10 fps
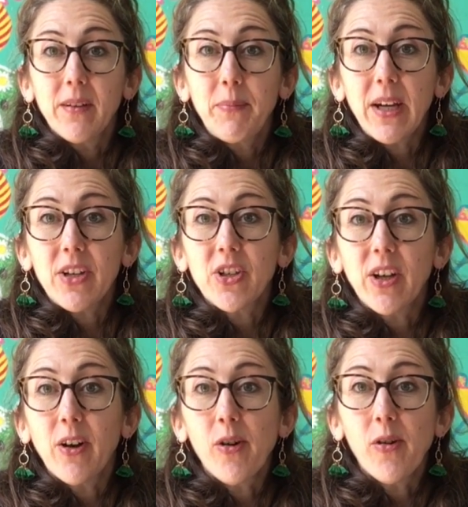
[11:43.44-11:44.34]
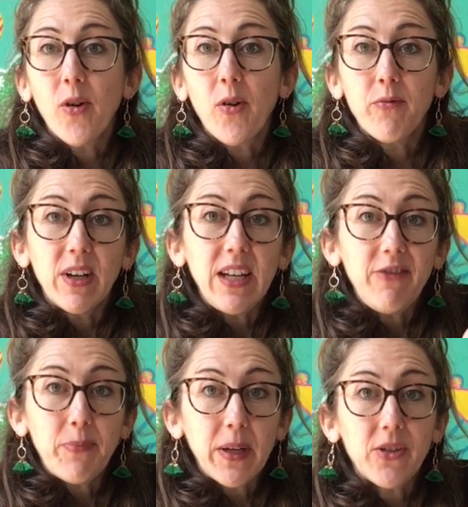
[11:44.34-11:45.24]
picture, a
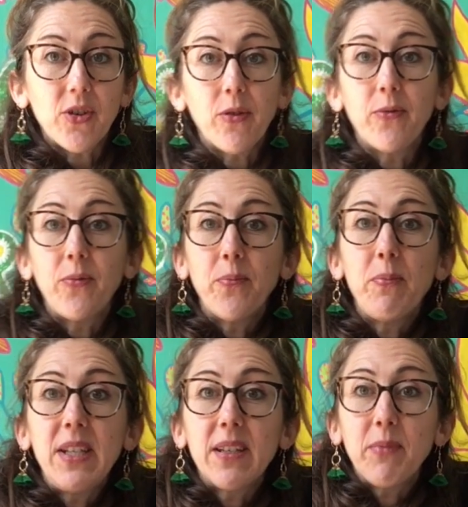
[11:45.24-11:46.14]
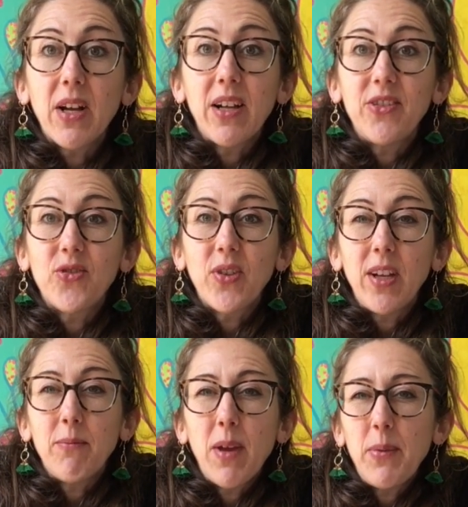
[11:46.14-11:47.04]
relief picture of Midsummer Night's
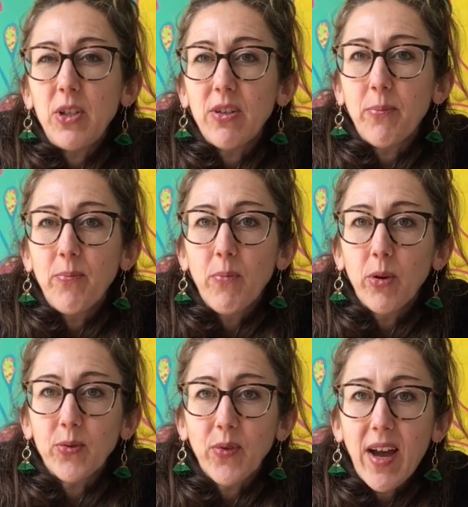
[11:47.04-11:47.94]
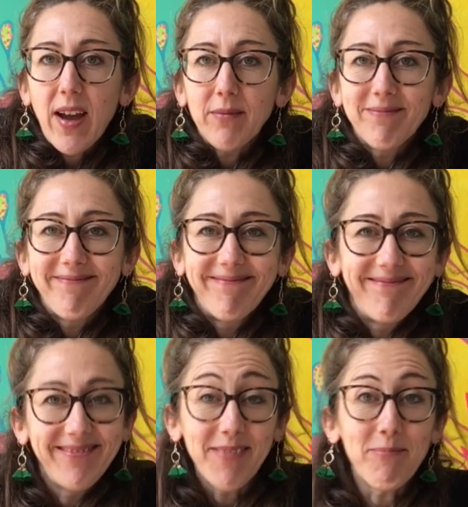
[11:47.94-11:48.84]
Dream. Maybe she'll model that.
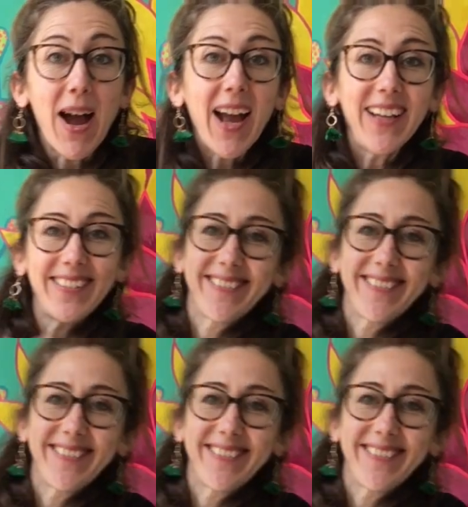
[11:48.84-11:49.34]
Bye.